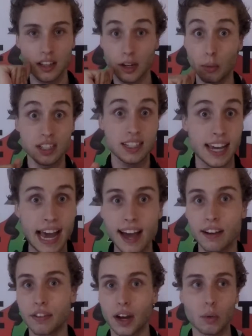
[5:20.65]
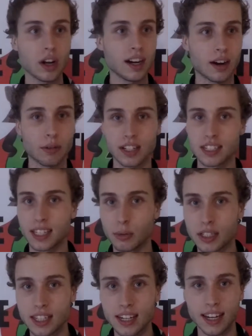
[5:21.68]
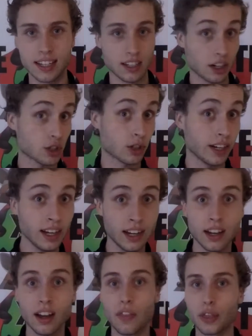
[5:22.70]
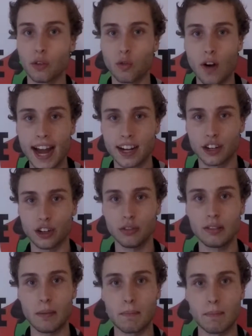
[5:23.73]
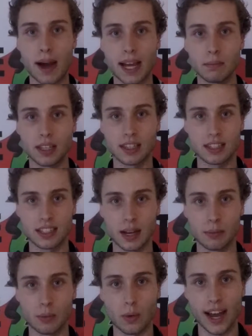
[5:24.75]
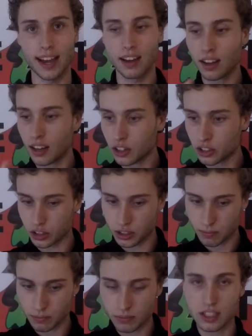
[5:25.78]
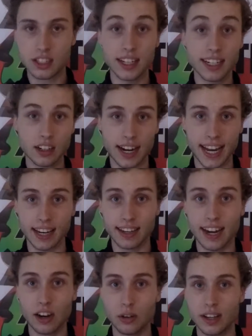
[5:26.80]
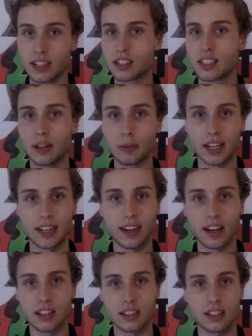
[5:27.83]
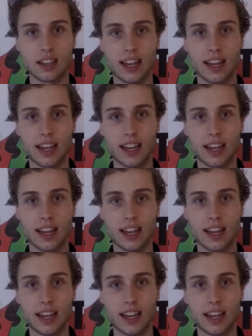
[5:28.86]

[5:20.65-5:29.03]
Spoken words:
Like, what does he have? I want to see what's in it. Is it a treat? The raccoon might be the same way. Just stick your hand out and see what he does.